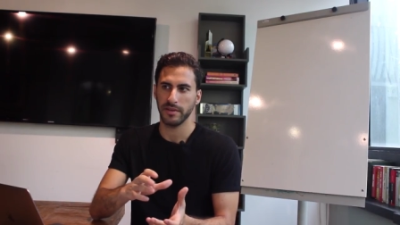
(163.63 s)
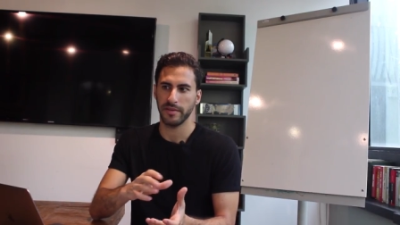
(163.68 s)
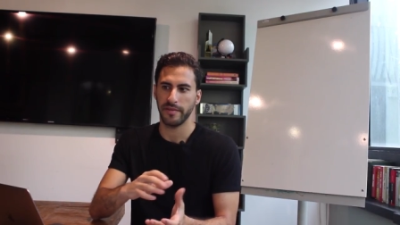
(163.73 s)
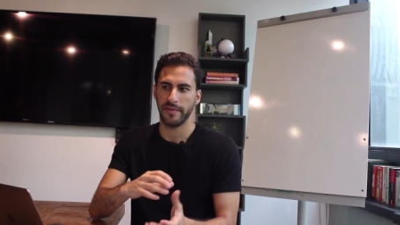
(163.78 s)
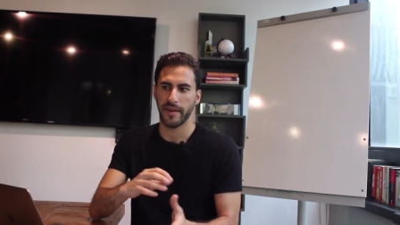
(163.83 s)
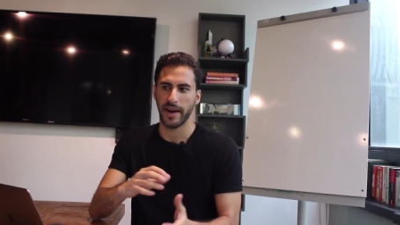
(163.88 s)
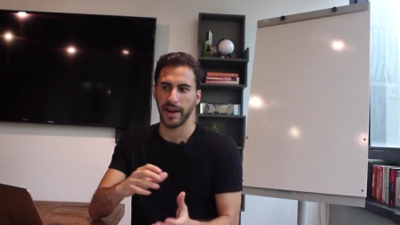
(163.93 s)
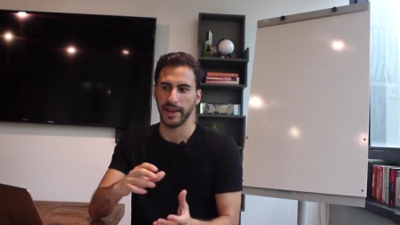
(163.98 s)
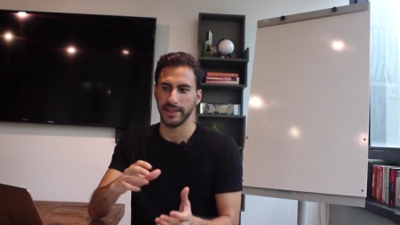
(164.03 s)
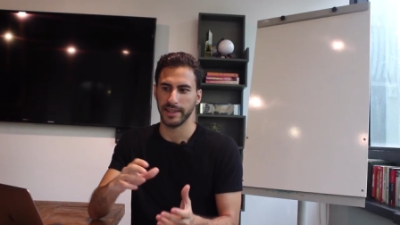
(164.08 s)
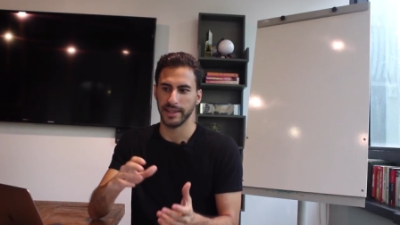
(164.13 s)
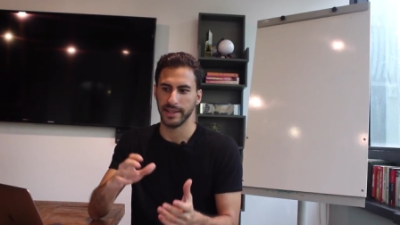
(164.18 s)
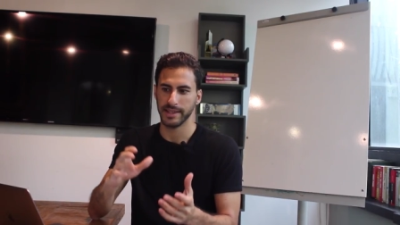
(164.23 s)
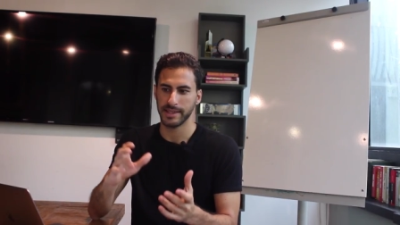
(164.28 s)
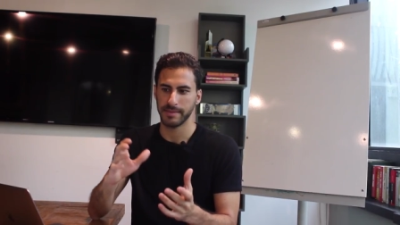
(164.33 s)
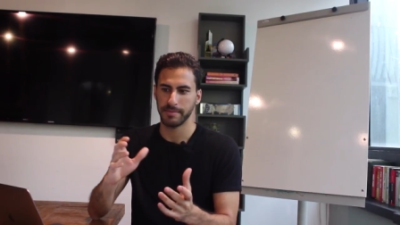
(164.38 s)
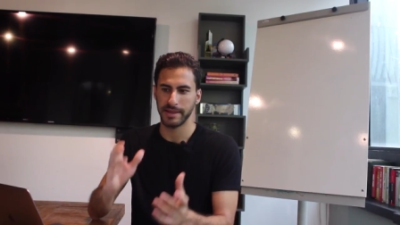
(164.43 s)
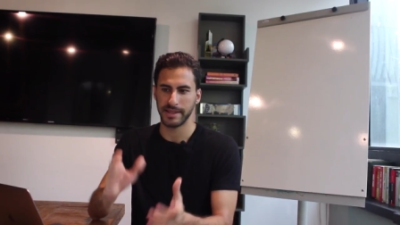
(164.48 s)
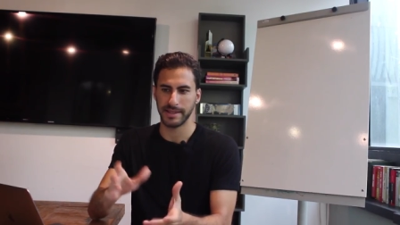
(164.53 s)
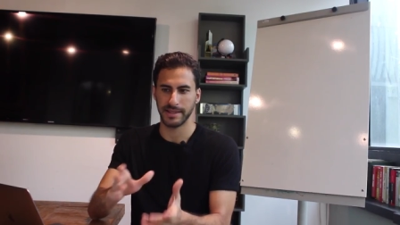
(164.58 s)
finding
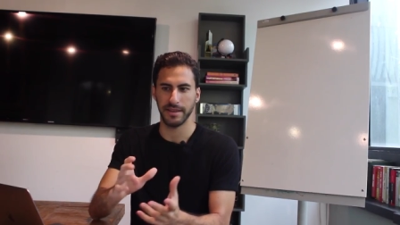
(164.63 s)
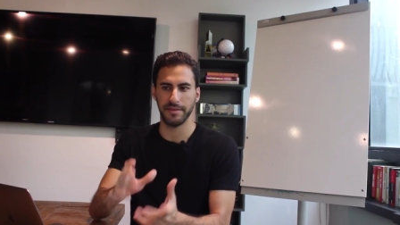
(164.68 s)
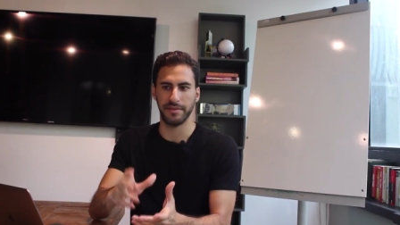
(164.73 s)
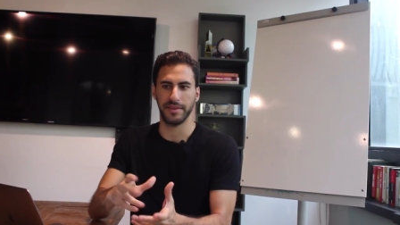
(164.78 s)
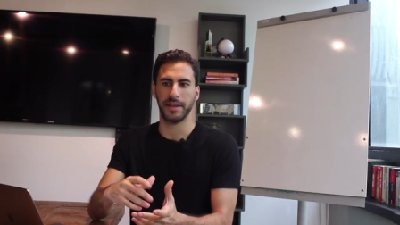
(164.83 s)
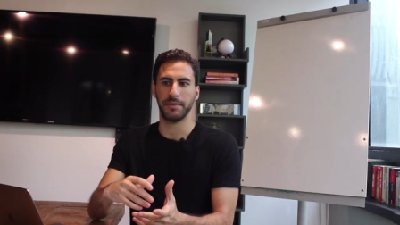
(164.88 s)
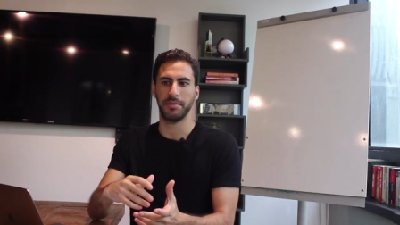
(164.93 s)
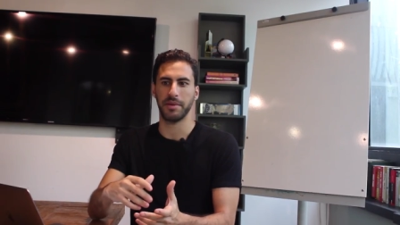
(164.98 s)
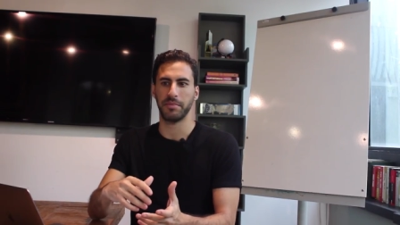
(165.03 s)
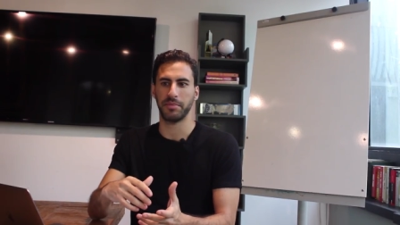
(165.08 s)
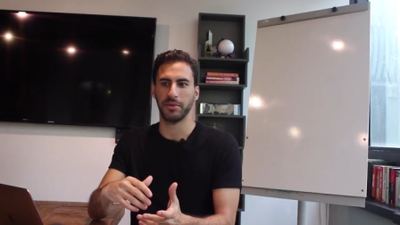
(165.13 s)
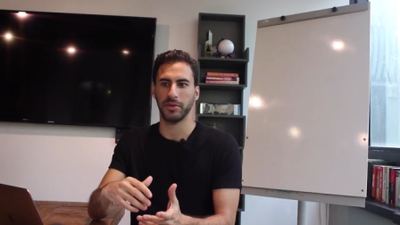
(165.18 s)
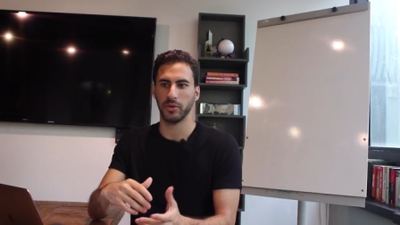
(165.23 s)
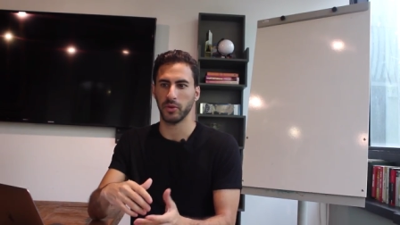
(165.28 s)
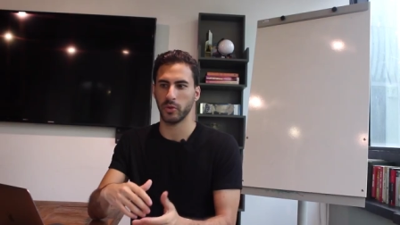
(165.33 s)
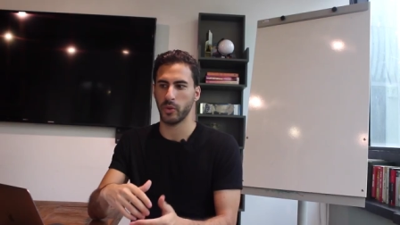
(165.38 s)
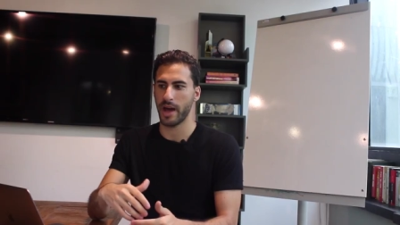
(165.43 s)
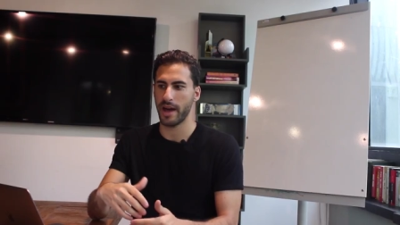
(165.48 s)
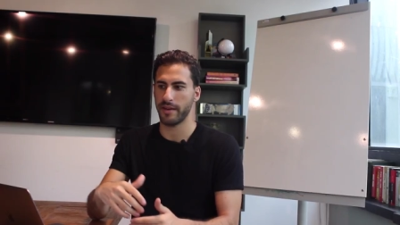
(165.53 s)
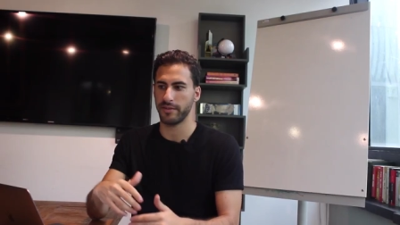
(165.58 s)
specific
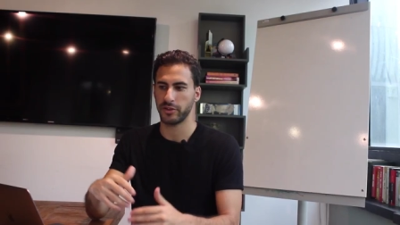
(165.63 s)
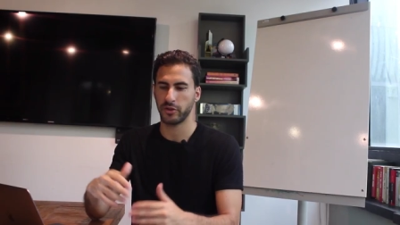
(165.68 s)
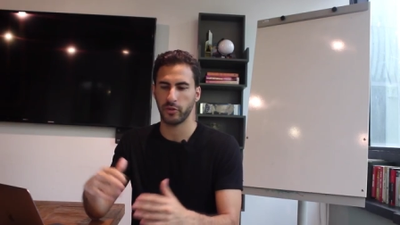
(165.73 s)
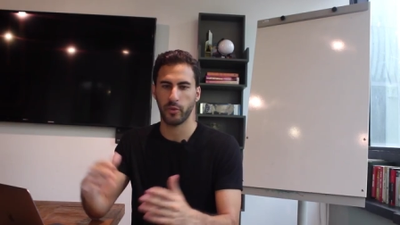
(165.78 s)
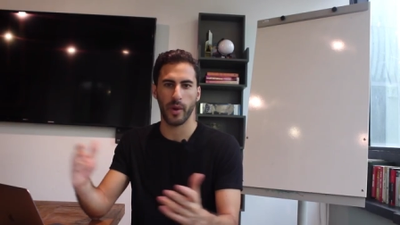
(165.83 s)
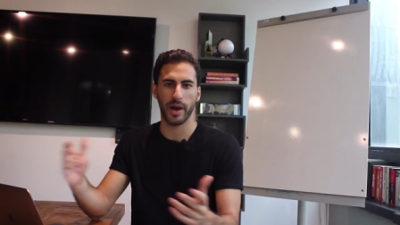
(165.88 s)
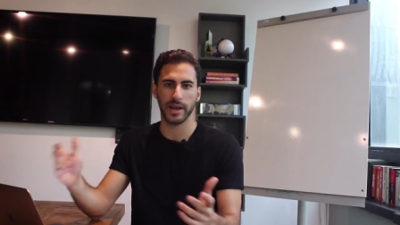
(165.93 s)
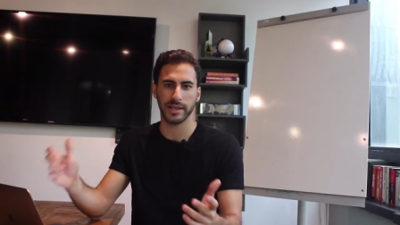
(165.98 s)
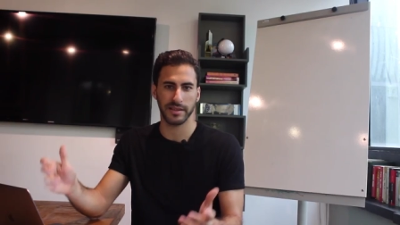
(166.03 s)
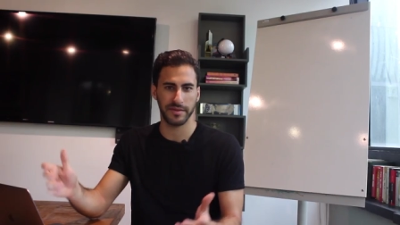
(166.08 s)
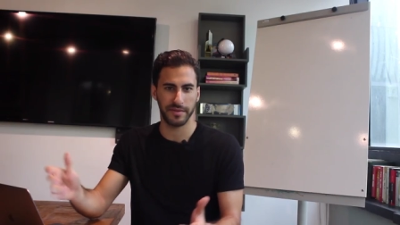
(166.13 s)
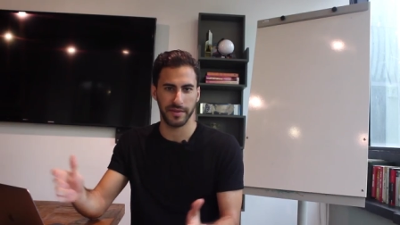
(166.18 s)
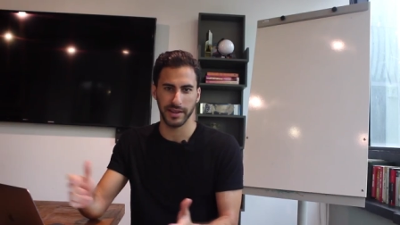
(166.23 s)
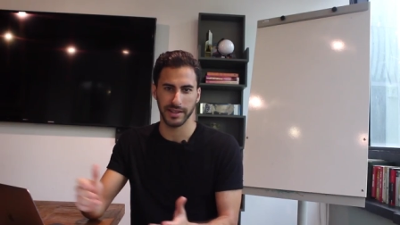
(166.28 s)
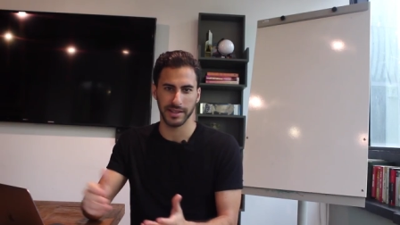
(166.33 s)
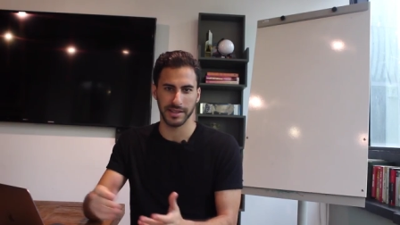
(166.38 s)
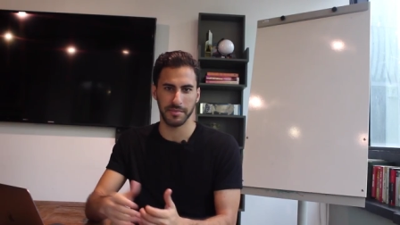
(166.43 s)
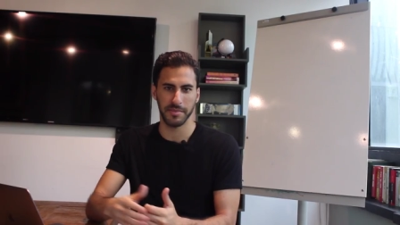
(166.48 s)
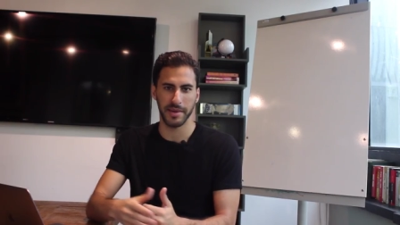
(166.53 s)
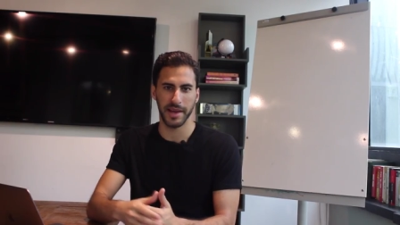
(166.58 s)
people who have trust
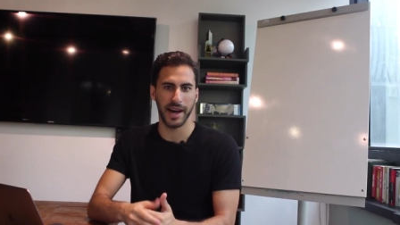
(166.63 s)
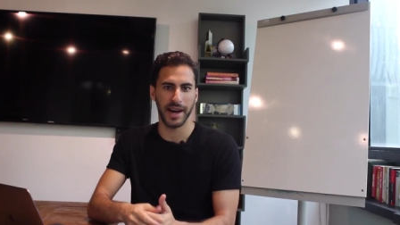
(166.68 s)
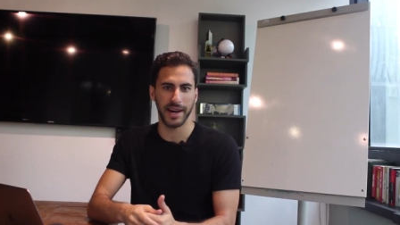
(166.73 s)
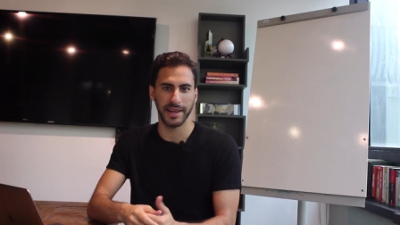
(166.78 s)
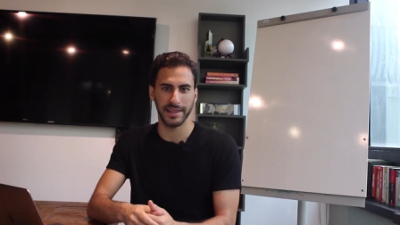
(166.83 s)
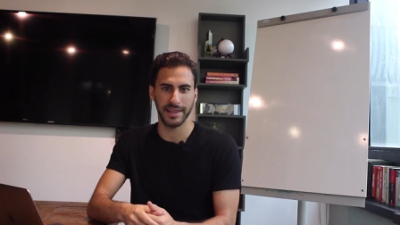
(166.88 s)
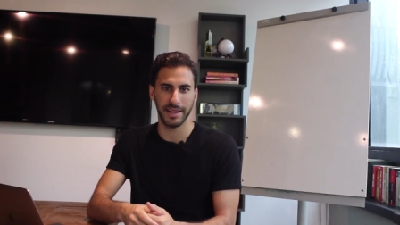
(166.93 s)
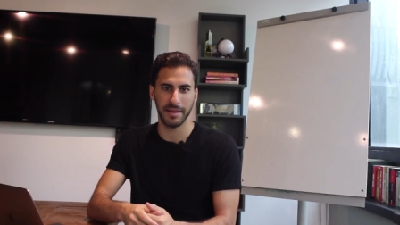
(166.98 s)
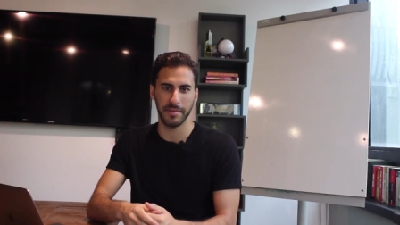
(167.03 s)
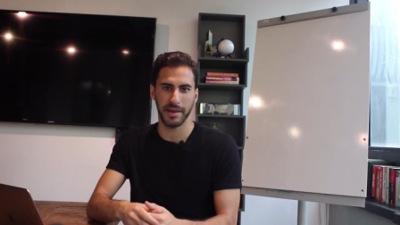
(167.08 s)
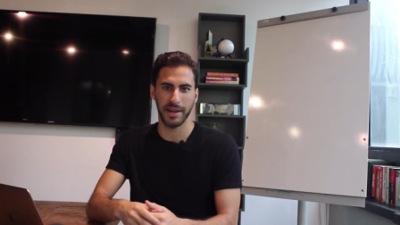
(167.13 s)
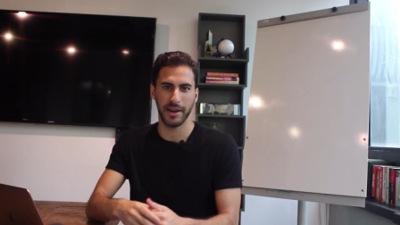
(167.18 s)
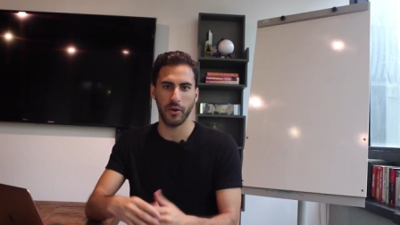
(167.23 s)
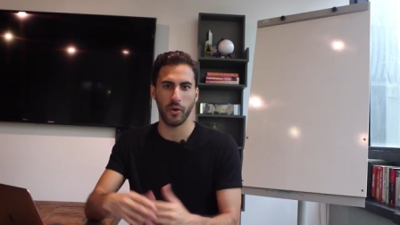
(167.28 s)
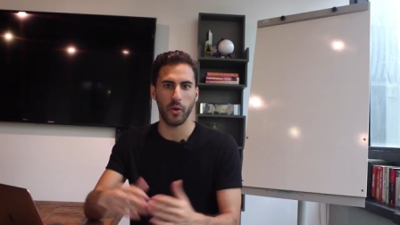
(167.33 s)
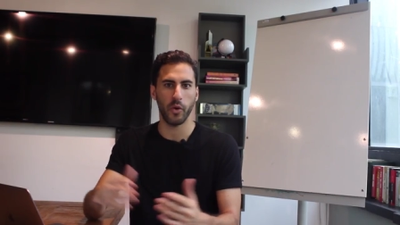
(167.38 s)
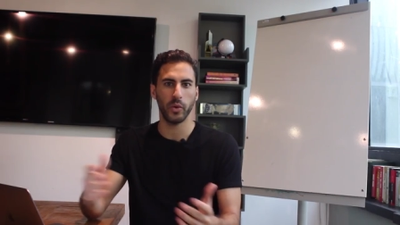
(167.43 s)
funds behind them and